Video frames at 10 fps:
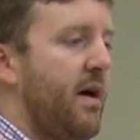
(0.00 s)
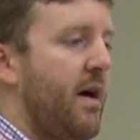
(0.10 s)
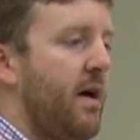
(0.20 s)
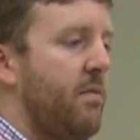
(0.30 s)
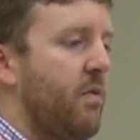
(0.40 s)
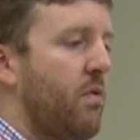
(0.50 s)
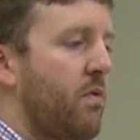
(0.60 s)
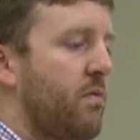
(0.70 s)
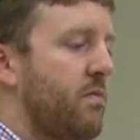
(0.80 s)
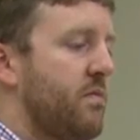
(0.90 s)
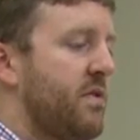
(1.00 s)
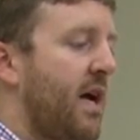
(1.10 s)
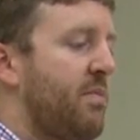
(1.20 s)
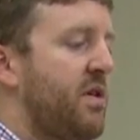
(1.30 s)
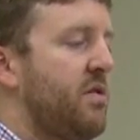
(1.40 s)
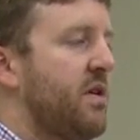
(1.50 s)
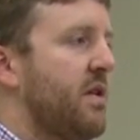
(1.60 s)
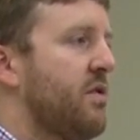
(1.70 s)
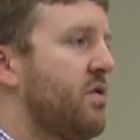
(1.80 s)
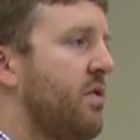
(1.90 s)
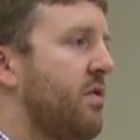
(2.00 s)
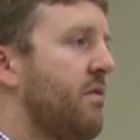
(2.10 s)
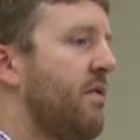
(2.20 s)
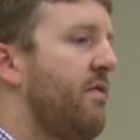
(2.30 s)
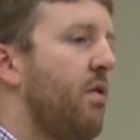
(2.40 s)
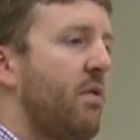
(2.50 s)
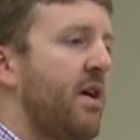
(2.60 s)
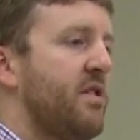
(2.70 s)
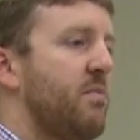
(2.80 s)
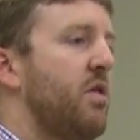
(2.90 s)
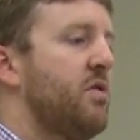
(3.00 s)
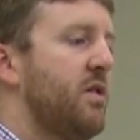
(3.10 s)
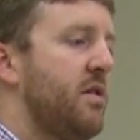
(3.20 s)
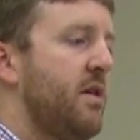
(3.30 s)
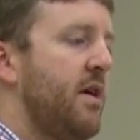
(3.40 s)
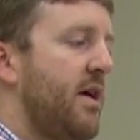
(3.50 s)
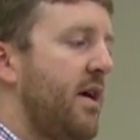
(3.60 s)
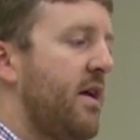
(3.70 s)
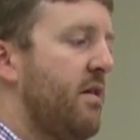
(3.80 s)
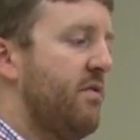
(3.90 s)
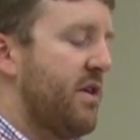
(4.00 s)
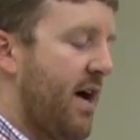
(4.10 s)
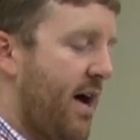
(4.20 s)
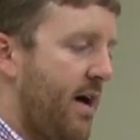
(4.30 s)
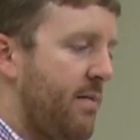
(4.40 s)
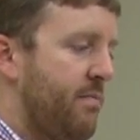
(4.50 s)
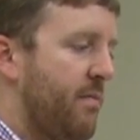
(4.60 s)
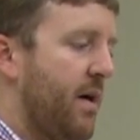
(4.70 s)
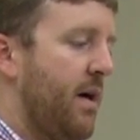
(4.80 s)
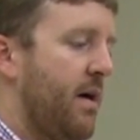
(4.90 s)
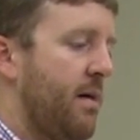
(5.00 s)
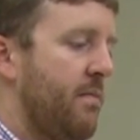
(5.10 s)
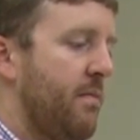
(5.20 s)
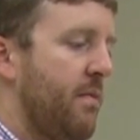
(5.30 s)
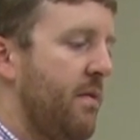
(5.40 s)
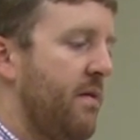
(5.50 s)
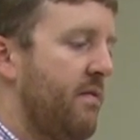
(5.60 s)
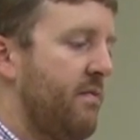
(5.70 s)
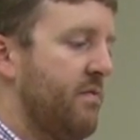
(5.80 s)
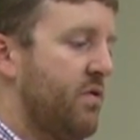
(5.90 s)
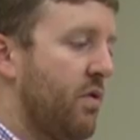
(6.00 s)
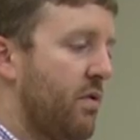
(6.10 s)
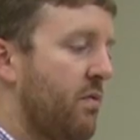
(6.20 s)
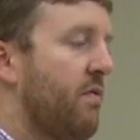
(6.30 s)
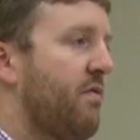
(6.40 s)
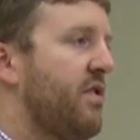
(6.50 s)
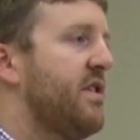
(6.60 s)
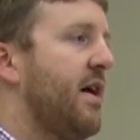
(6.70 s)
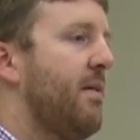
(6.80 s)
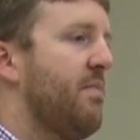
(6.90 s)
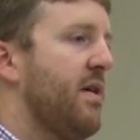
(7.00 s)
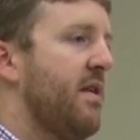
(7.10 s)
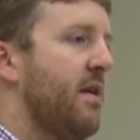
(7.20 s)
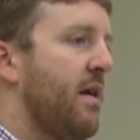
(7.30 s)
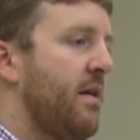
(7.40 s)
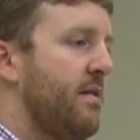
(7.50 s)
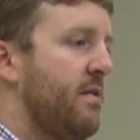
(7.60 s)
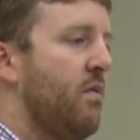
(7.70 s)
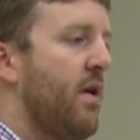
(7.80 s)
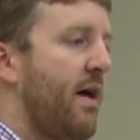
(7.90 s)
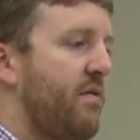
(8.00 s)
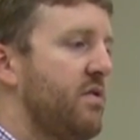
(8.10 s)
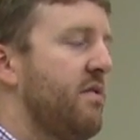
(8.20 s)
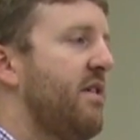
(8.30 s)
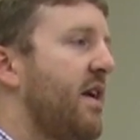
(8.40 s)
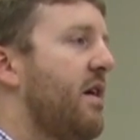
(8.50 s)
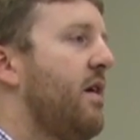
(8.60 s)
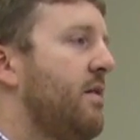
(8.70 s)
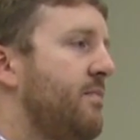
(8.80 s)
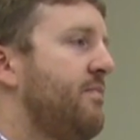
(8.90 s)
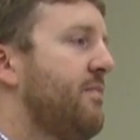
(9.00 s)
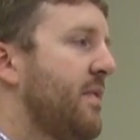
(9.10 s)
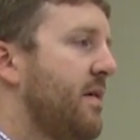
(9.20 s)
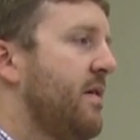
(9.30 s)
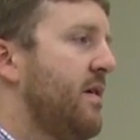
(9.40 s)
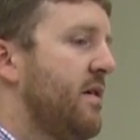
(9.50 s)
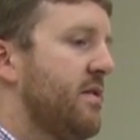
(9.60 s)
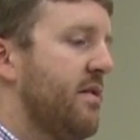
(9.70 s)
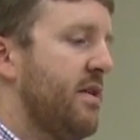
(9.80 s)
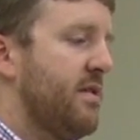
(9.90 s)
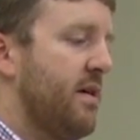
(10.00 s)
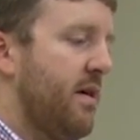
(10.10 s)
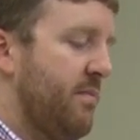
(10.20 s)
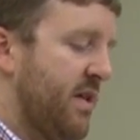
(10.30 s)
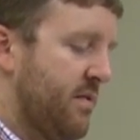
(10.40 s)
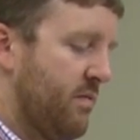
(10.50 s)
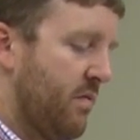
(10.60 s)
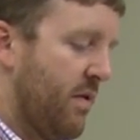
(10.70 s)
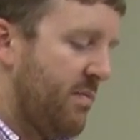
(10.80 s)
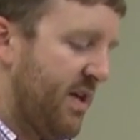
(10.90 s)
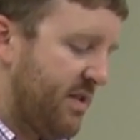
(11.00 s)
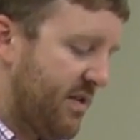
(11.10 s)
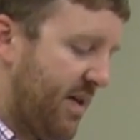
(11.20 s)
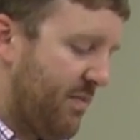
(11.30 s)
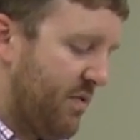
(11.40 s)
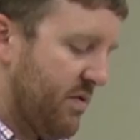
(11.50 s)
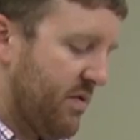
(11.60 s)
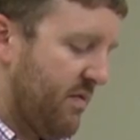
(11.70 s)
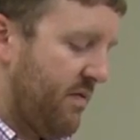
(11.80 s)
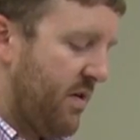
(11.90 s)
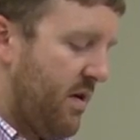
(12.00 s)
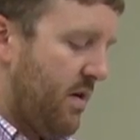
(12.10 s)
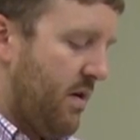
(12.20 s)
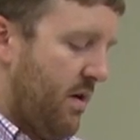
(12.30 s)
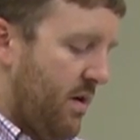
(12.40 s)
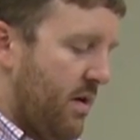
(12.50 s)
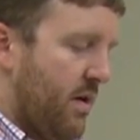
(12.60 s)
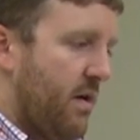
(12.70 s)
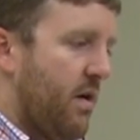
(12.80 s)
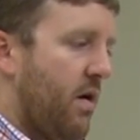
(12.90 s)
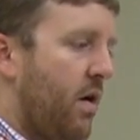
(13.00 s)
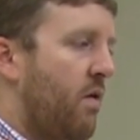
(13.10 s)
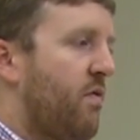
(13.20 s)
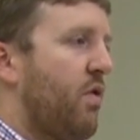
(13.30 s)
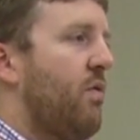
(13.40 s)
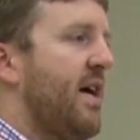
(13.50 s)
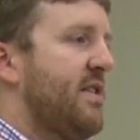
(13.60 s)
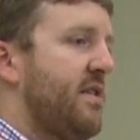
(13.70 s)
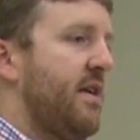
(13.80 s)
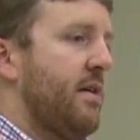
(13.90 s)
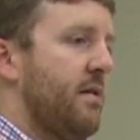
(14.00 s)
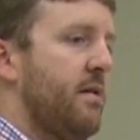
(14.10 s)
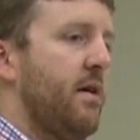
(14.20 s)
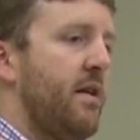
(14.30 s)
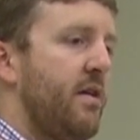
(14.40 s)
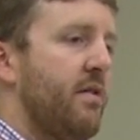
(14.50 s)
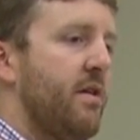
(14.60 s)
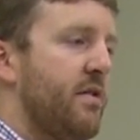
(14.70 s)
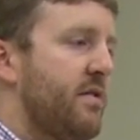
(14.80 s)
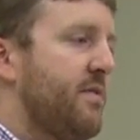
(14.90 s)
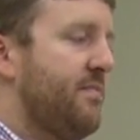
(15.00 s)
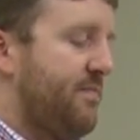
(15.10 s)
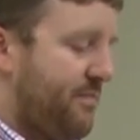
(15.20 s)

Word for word: um, stopped using the shoulder with a full range of motion. And over time, um, the shoulder will freeze up and then you won't have use of it at all. So that's, um, that's one of the best examples of over-resting an illness.